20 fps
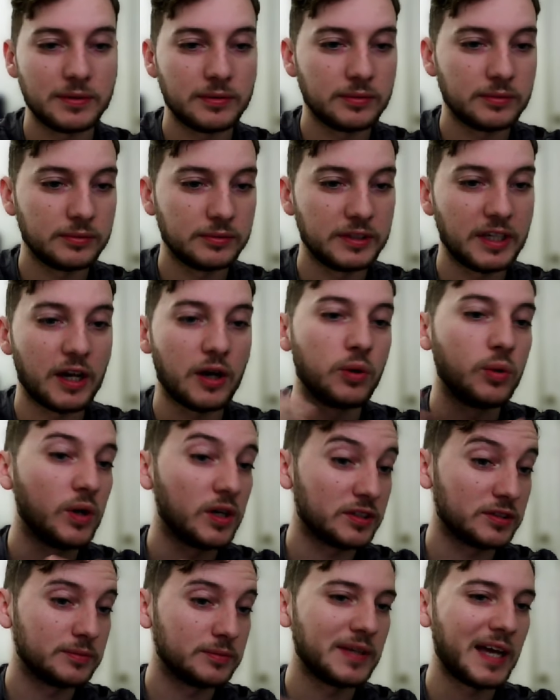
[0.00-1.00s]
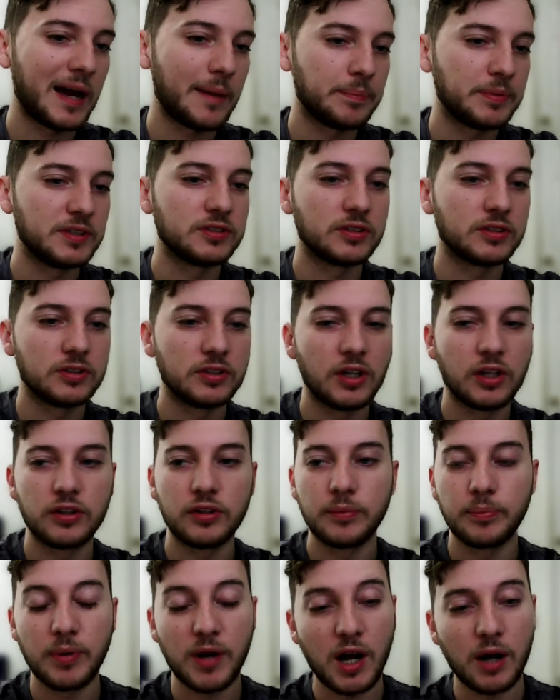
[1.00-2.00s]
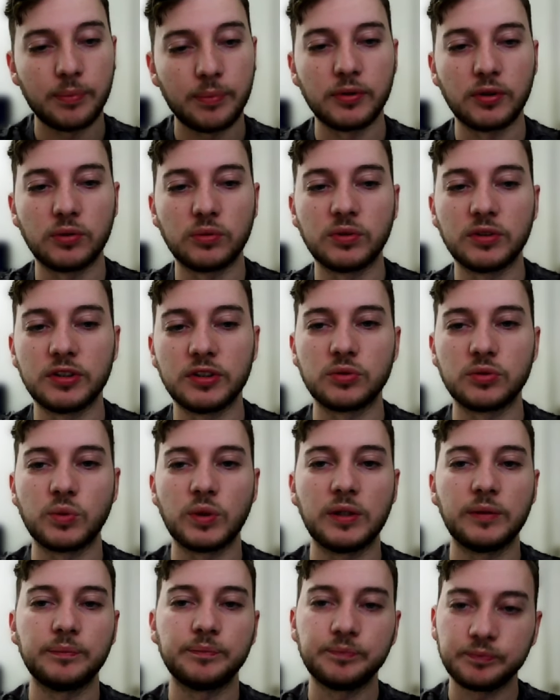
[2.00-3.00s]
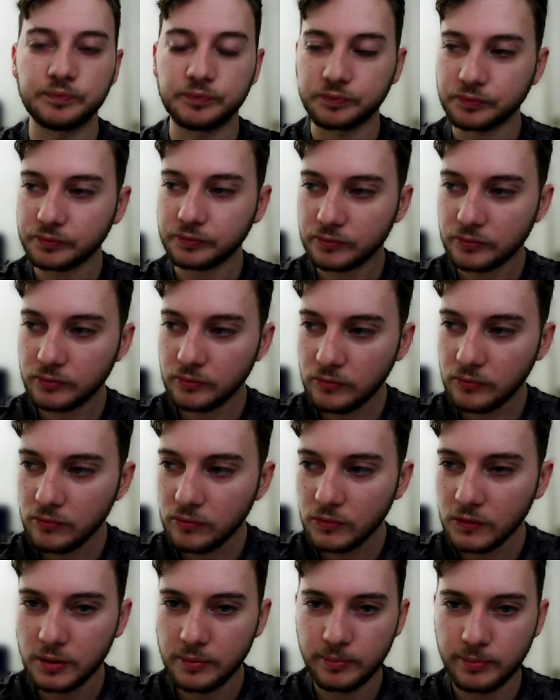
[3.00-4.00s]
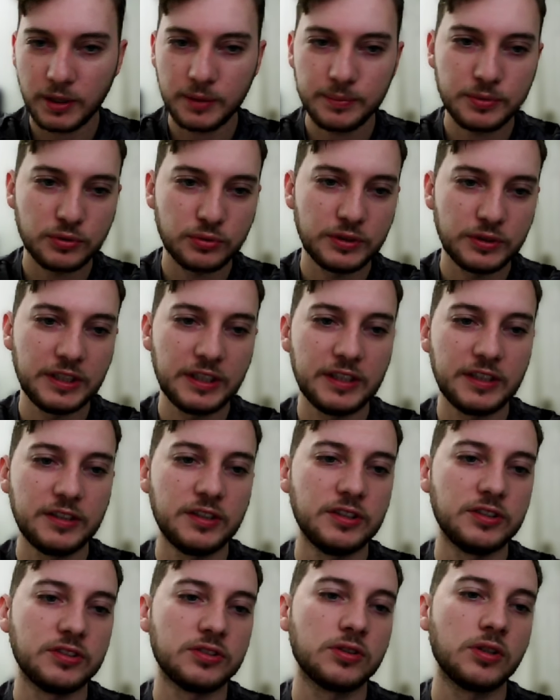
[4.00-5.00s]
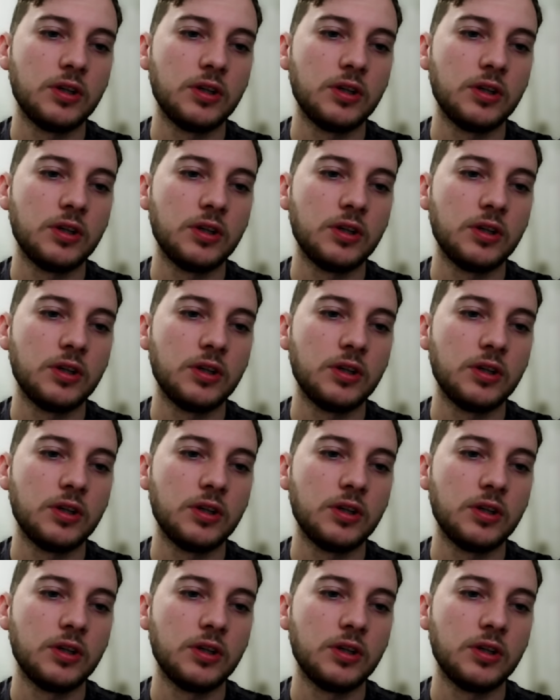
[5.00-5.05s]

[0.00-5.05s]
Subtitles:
Yeah, OWASP Zap is another popular one as well. Burp Suite is